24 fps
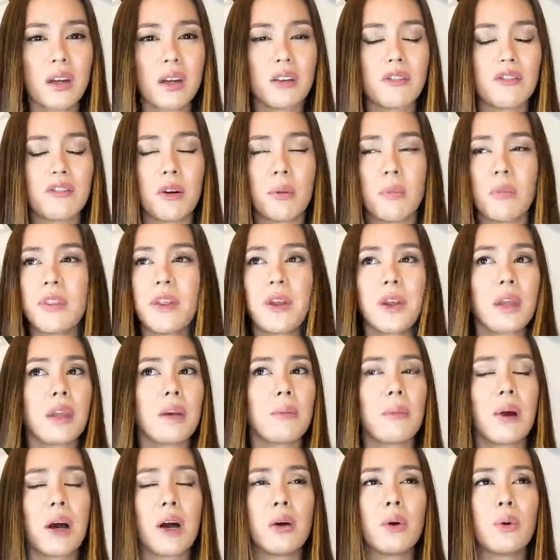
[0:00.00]
from thinking
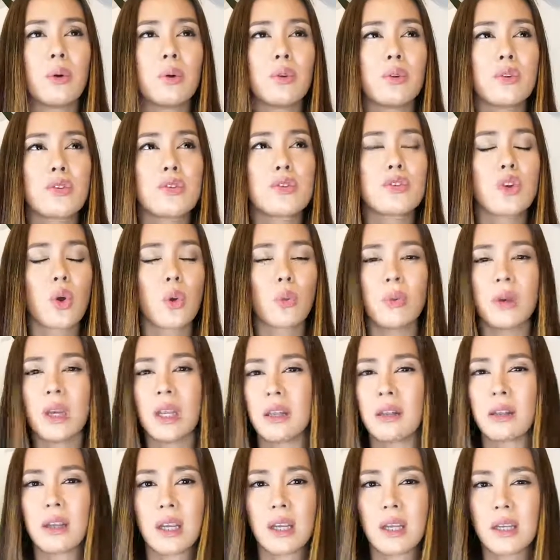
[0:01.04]
about so many
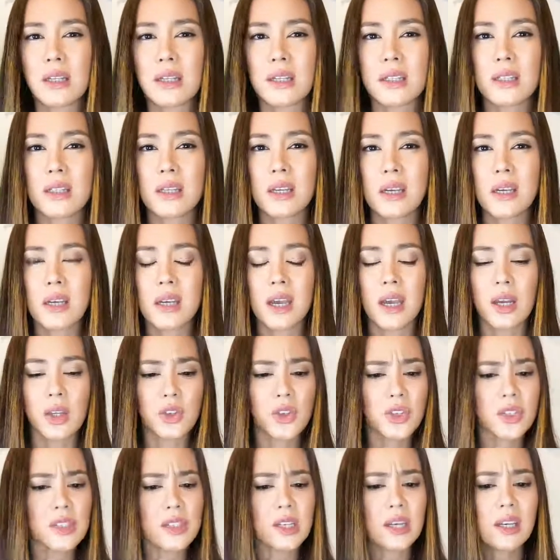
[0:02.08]
things and
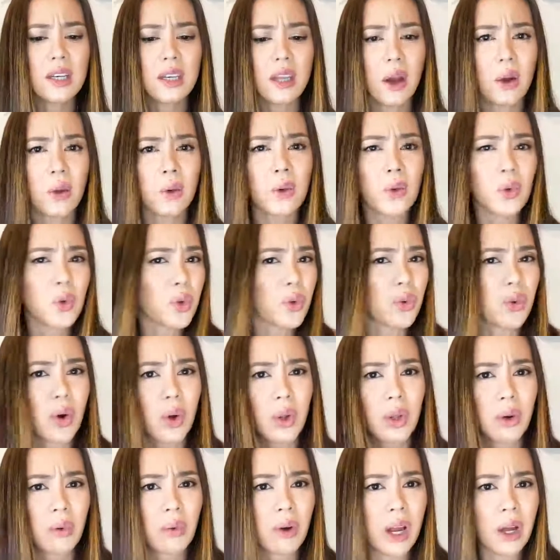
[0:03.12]
just sit down and
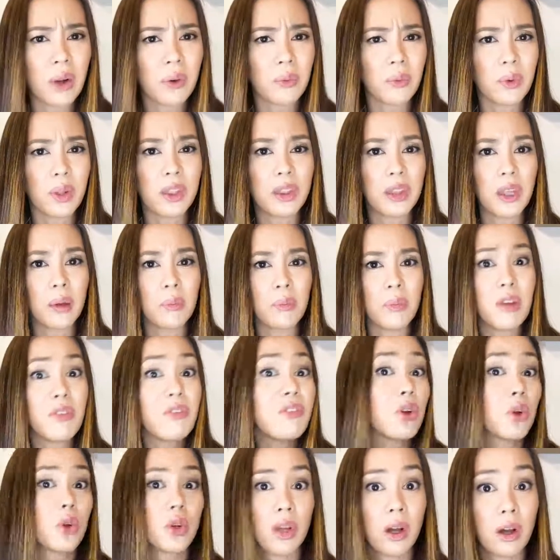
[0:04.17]
crawl around with them, if
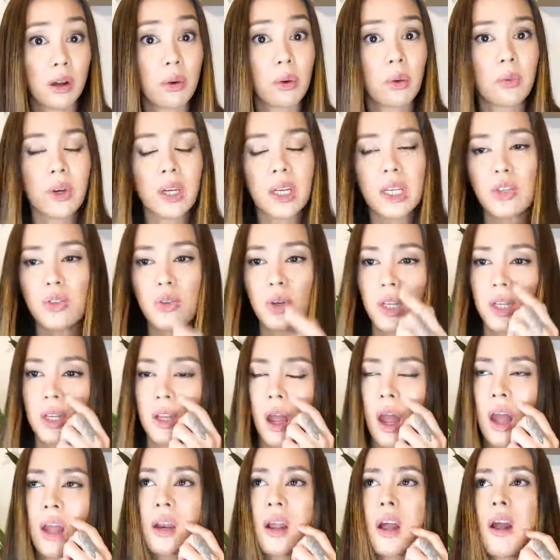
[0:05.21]
you're not already doing
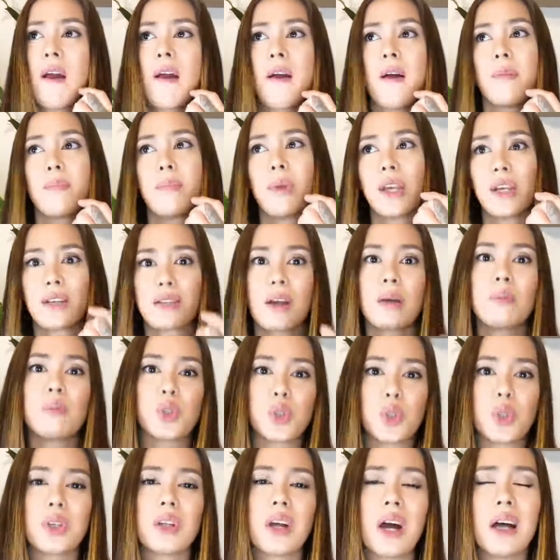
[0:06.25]
that, because I'm
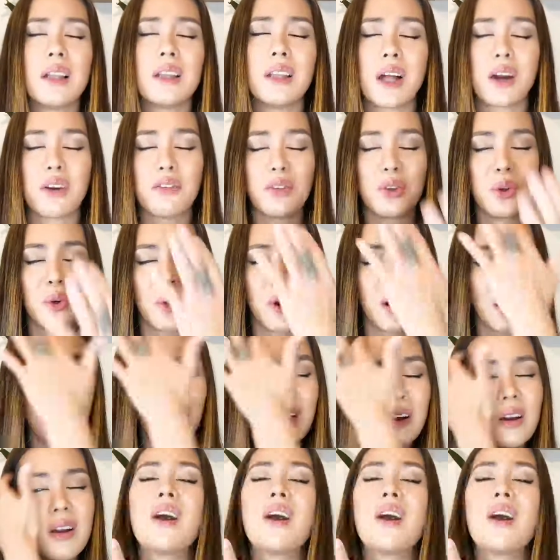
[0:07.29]
sure that a lot of you are